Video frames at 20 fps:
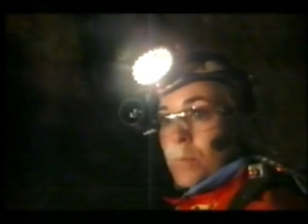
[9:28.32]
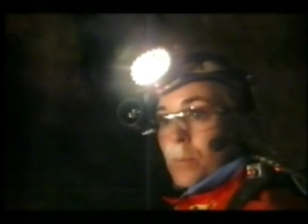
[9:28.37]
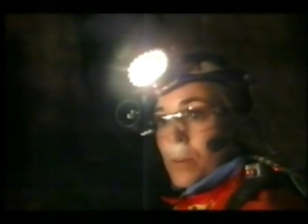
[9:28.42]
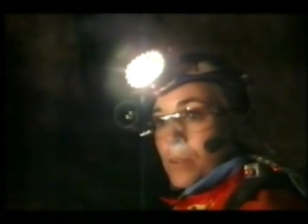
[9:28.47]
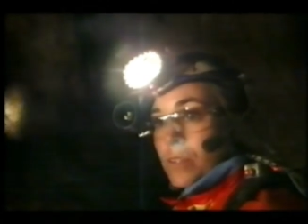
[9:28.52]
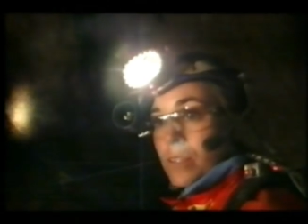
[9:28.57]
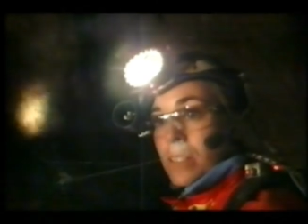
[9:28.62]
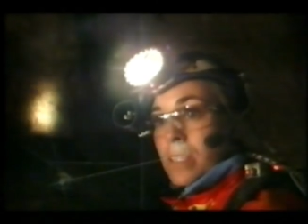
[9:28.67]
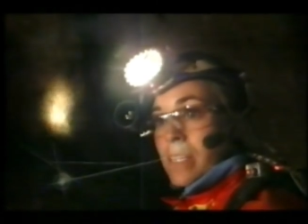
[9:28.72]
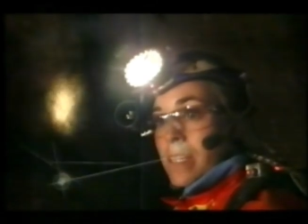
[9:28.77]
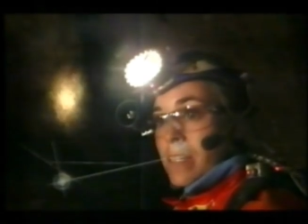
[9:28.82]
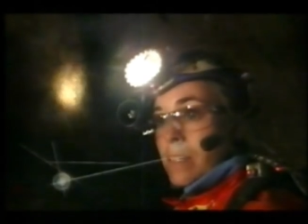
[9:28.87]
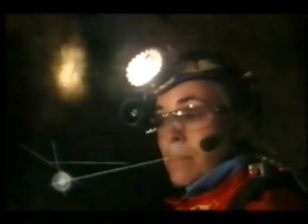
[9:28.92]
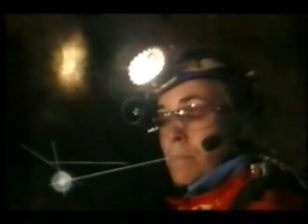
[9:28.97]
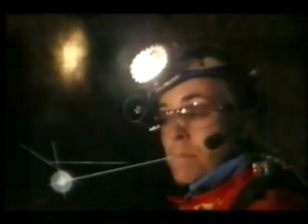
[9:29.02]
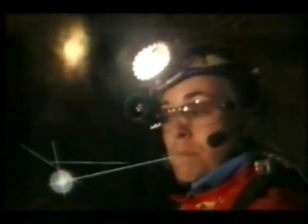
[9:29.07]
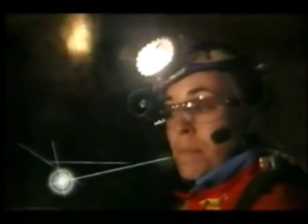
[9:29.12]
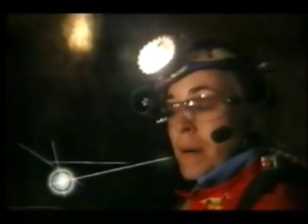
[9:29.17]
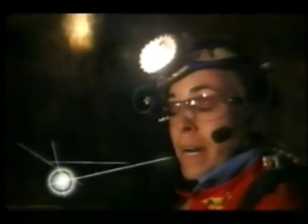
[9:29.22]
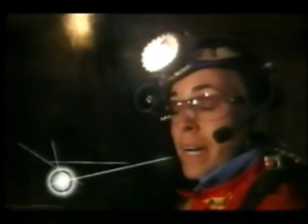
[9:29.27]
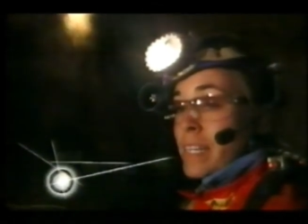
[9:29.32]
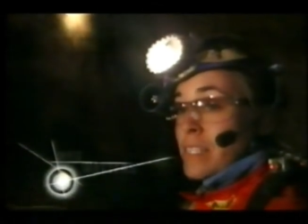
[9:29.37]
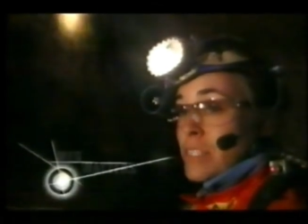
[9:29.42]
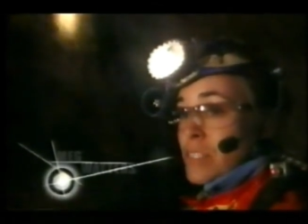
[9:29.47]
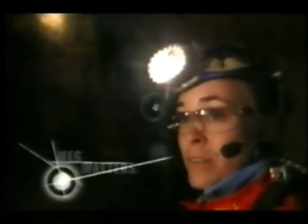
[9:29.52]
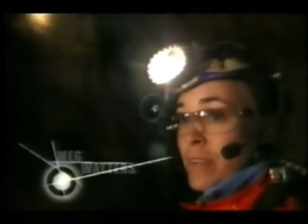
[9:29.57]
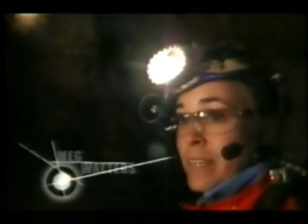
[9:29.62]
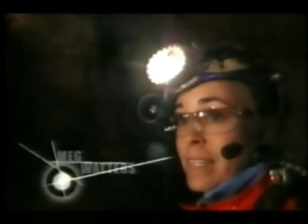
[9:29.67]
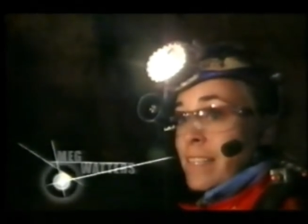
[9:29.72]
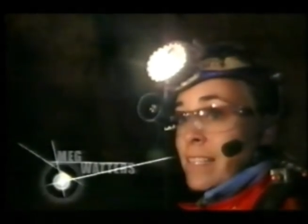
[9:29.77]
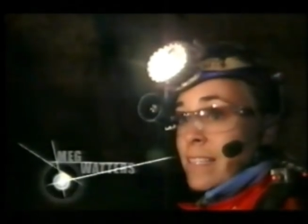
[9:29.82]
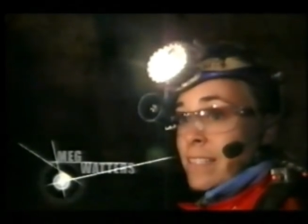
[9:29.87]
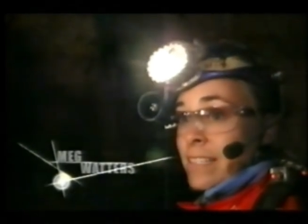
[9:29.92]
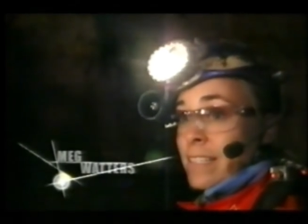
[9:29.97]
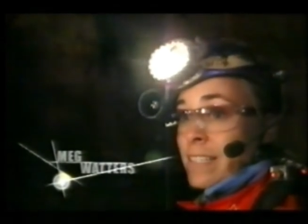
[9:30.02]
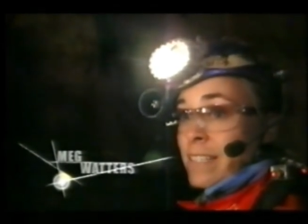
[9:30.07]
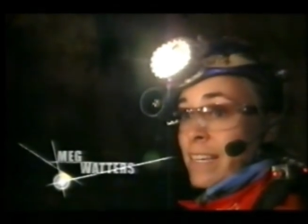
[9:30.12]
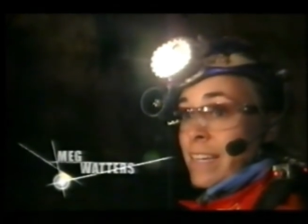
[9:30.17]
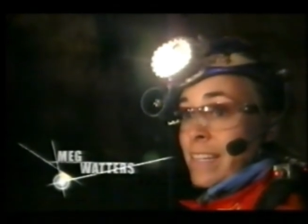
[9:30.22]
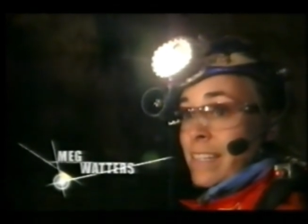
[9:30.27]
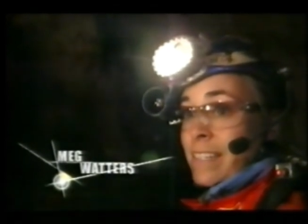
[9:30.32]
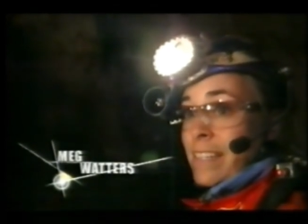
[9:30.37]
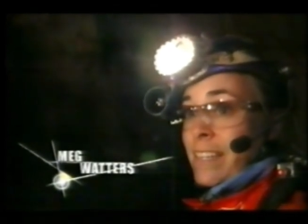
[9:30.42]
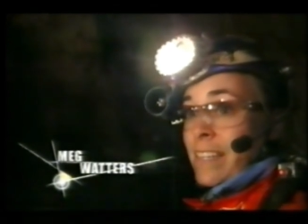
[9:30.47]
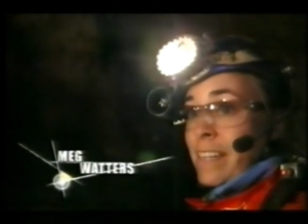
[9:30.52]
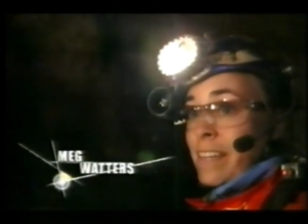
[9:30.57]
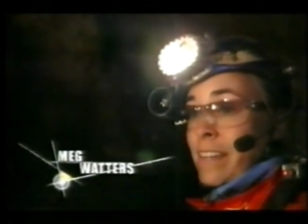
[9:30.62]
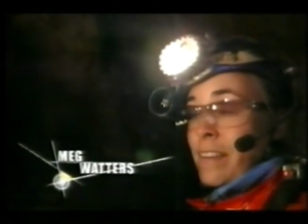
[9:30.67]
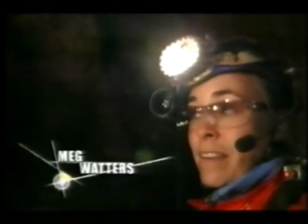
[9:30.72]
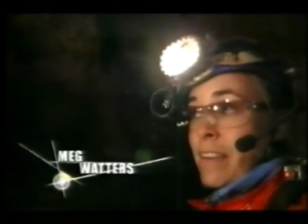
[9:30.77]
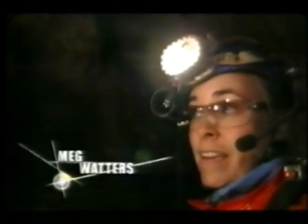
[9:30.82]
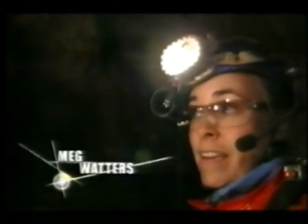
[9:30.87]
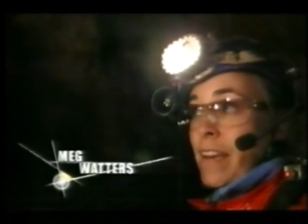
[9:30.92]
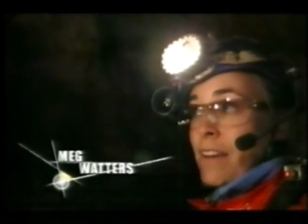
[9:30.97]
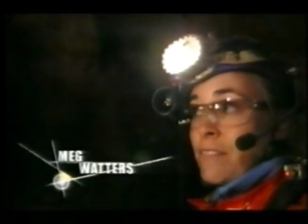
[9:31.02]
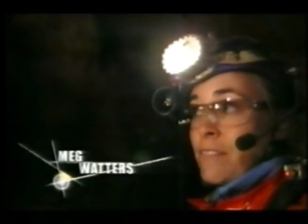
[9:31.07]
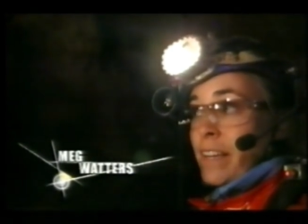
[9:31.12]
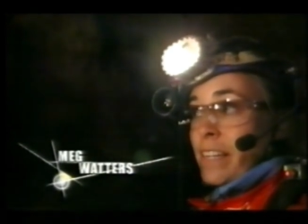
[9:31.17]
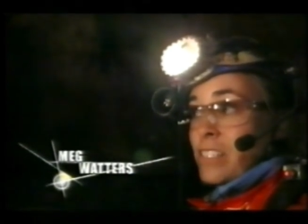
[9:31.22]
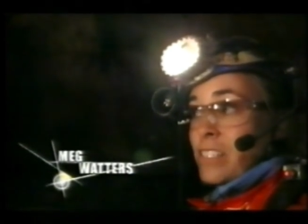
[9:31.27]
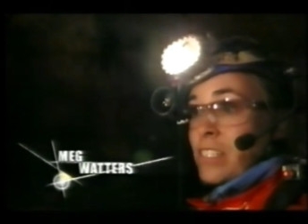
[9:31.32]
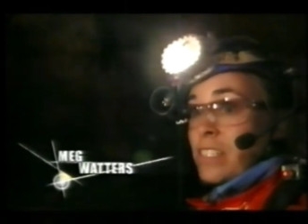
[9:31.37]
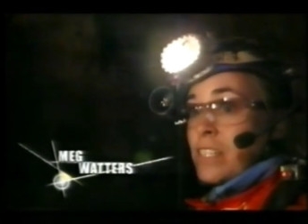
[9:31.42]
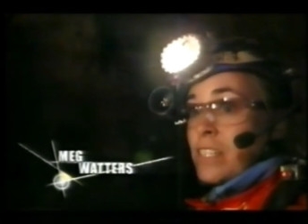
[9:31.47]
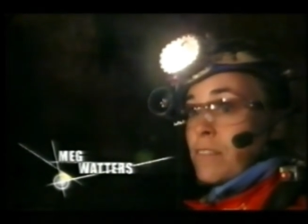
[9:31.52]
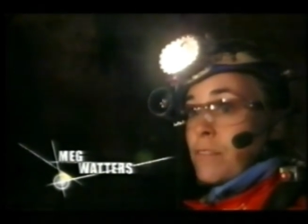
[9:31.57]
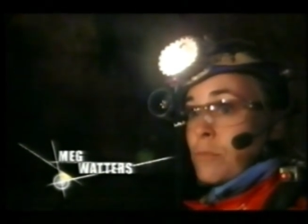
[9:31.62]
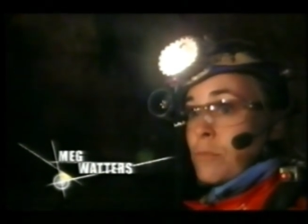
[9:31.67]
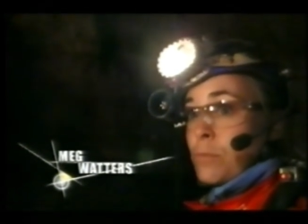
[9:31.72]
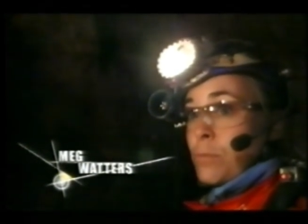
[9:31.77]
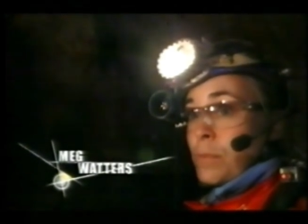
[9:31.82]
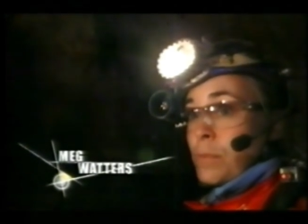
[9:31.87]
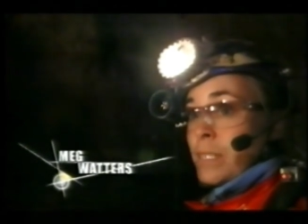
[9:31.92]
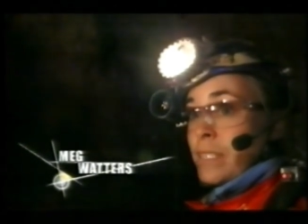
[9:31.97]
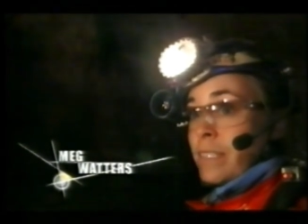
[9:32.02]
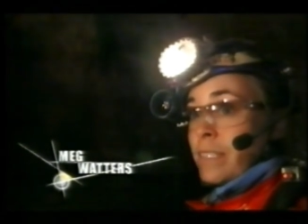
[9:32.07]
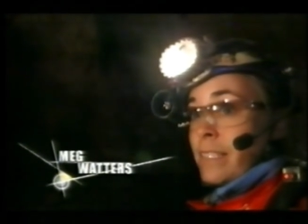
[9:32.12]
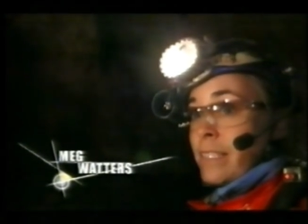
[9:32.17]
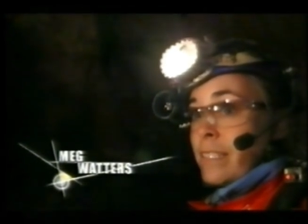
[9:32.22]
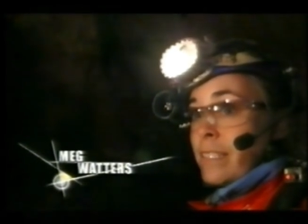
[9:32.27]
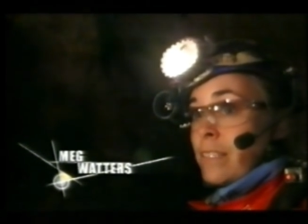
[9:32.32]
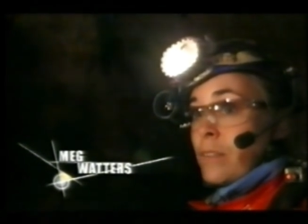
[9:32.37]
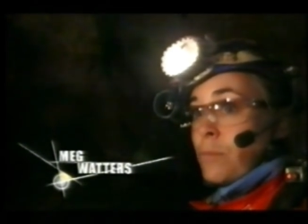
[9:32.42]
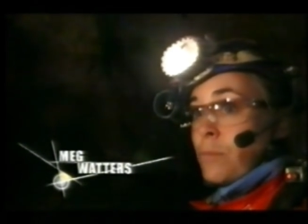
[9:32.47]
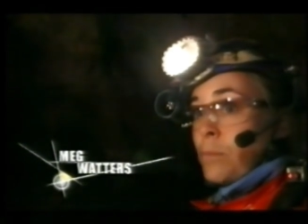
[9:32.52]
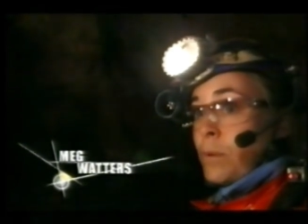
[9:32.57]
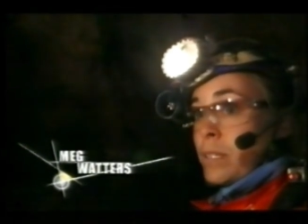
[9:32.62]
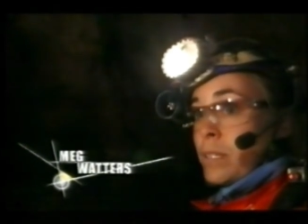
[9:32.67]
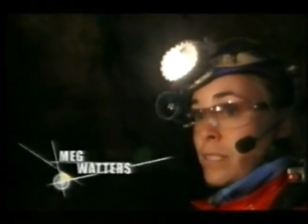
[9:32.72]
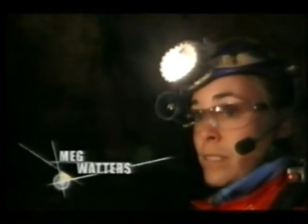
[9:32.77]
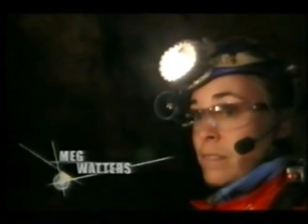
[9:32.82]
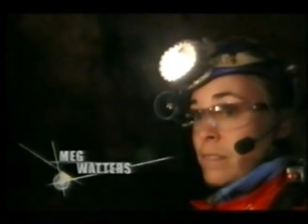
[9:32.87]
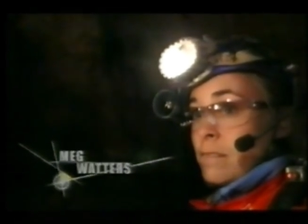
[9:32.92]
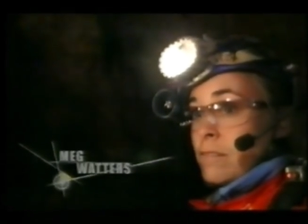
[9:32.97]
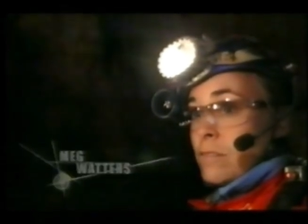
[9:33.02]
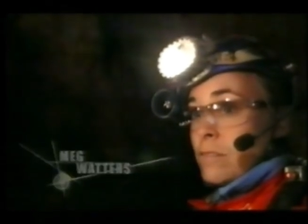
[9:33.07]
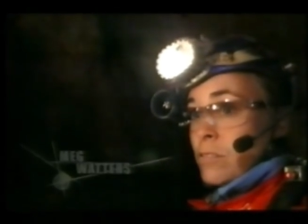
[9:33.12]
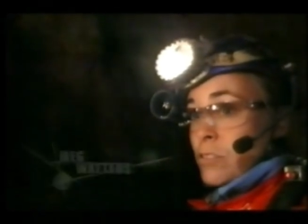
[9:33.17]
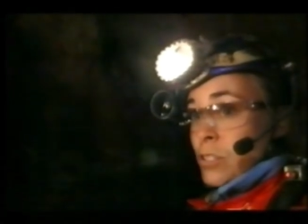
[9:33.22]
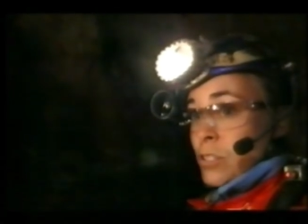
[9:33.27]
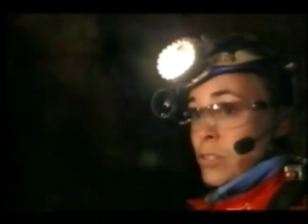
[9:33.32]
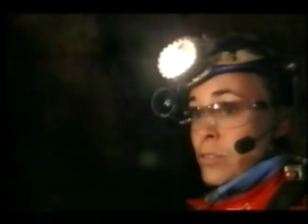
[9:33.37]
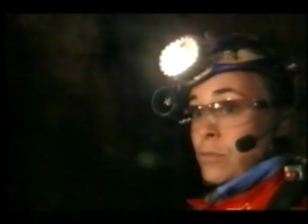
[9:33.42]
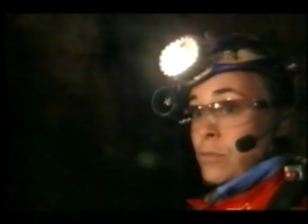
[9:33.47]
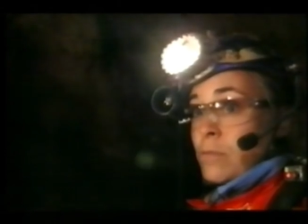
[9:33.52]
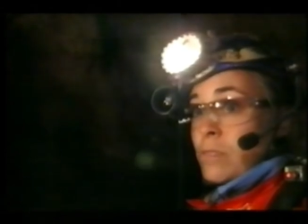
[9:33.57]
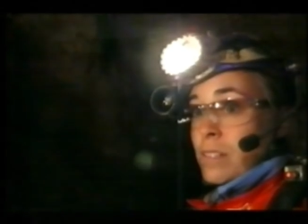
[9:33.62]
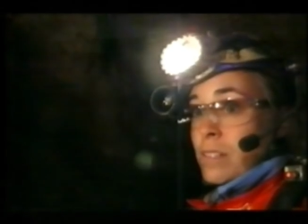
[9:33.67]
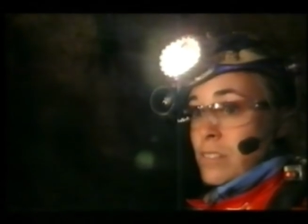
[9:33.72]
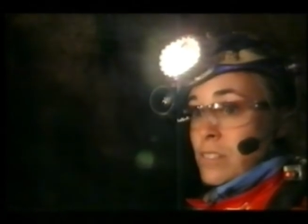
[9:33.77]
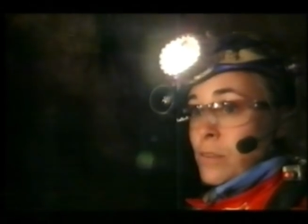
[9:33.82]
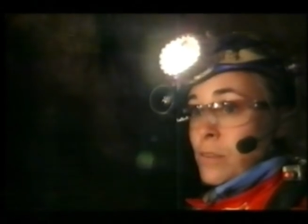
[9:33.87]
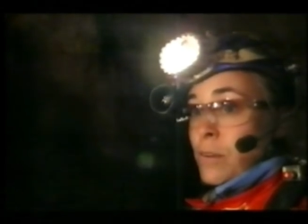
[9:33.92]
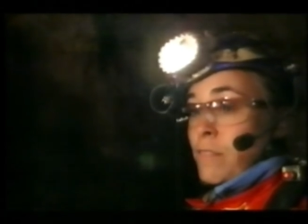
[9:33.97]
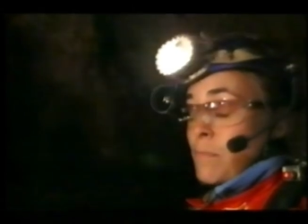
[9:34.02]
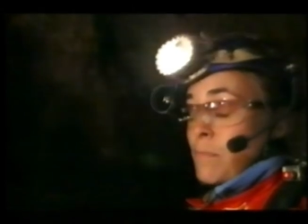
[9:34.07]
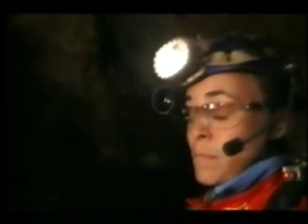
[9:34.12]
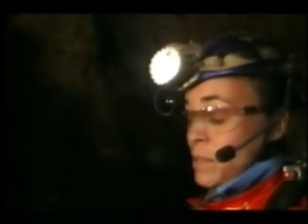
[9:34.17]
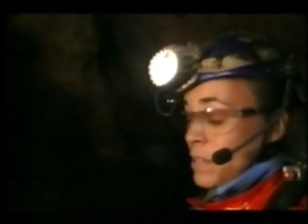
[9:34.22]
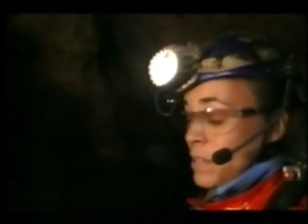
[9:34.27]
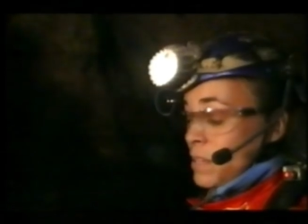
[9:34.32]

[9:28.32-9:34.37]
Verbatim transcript: or in mines or anything like that, and, and I have actually never really wanted too. So I've